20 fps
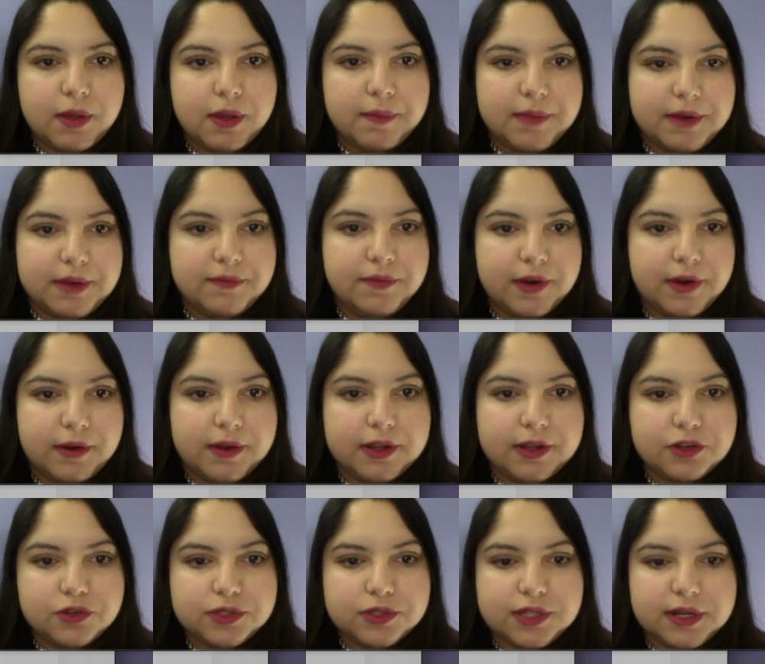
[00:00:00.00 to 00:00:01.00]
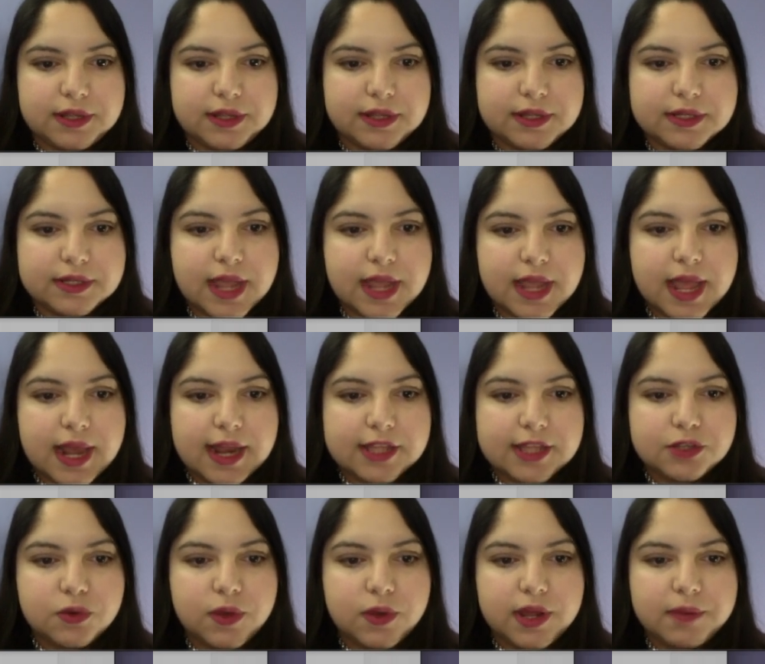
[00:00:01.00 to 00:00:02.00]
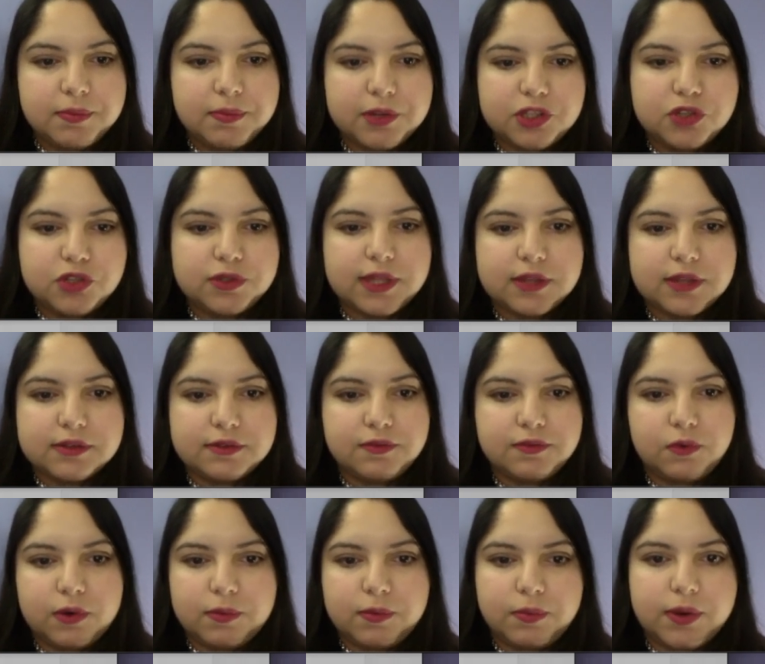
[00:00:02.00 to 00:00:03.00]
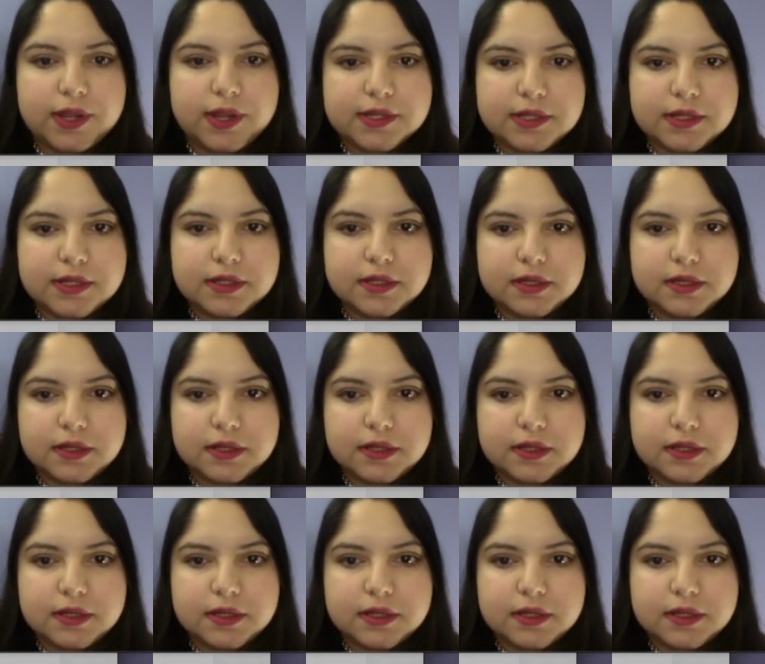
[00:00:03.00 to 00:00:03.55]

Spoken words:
been very interested in this. Let's go ahead and put 2004 to present.